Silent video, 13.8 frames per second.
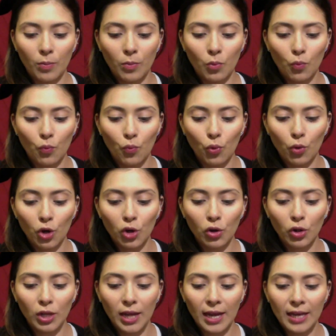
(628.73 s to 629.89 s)
Royal
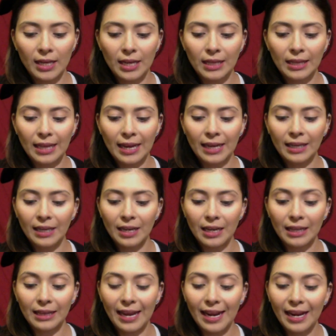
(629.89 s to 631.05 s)
and
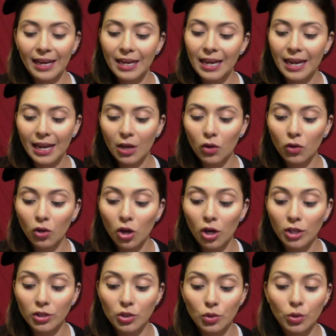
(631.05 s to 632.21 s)
Lang Nickel
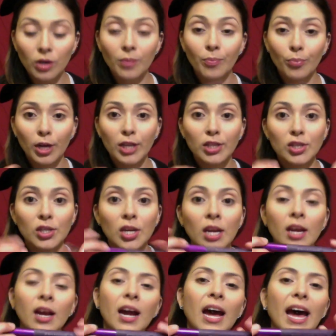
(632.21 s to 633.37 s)
contour brush.
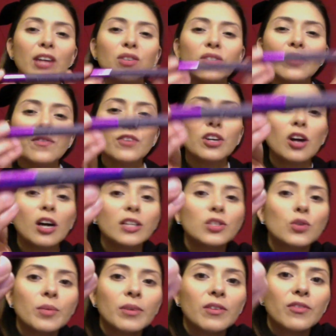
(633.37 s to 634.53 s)
I used it for contour
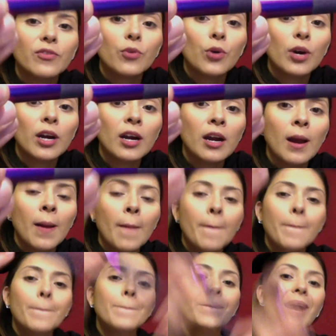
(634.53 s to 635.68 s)
before,
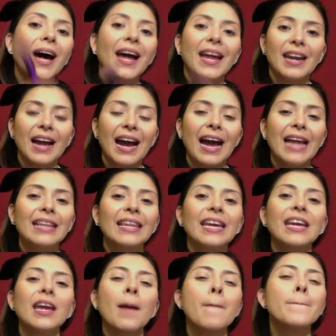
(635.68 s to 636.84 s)
but I like
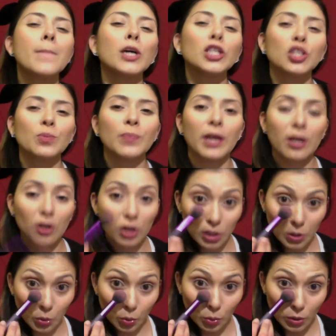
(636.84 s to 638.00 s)
it much better
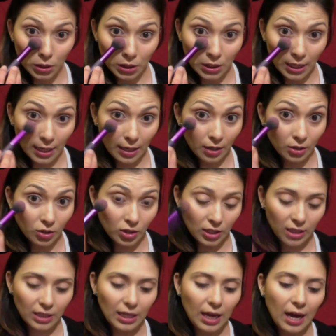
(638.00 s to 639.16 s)
to set underneath
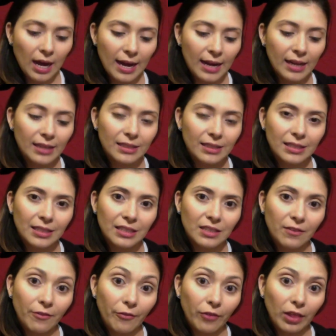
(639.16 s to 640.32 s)
the eye. It's nice and
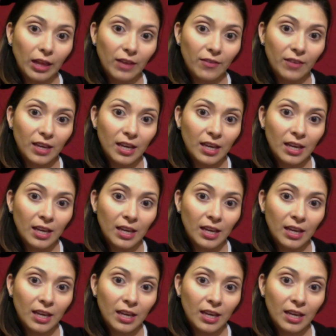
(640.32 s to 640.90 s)
fluffy.